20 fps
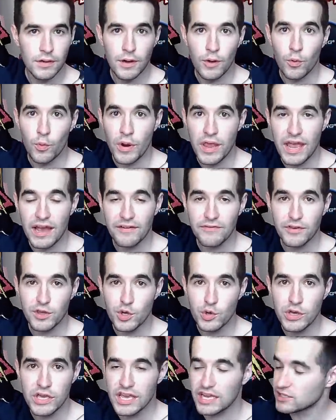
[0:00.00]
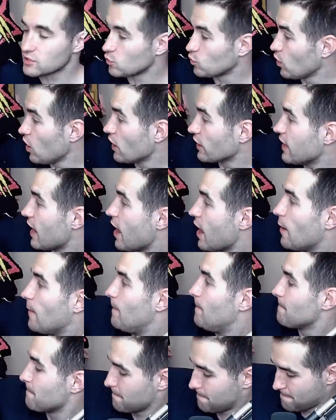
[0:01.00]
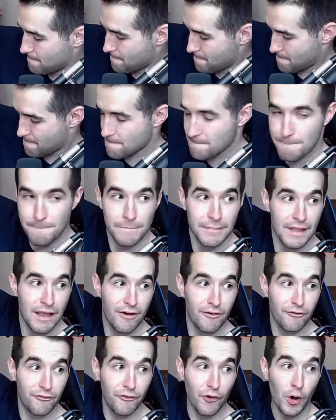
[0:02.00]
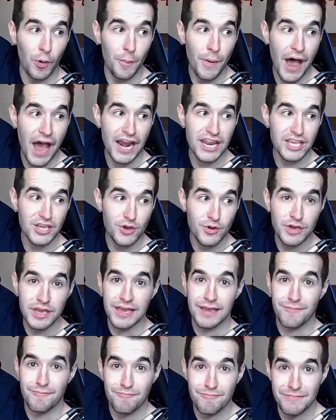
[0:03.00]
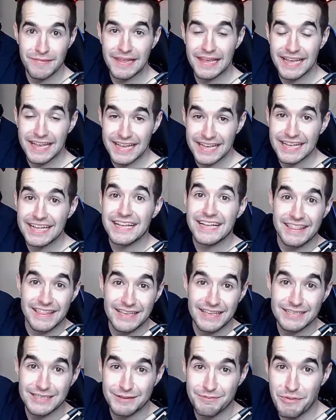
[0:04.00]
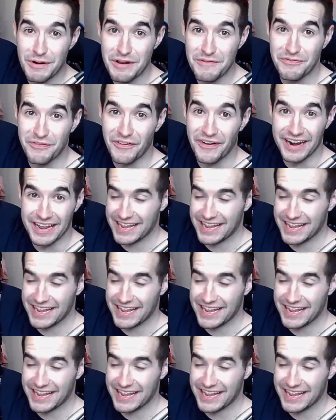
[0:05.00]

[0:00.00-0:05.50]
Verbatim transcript: we have Yugi as a rug now. Full body Yugi. This is pretty funny.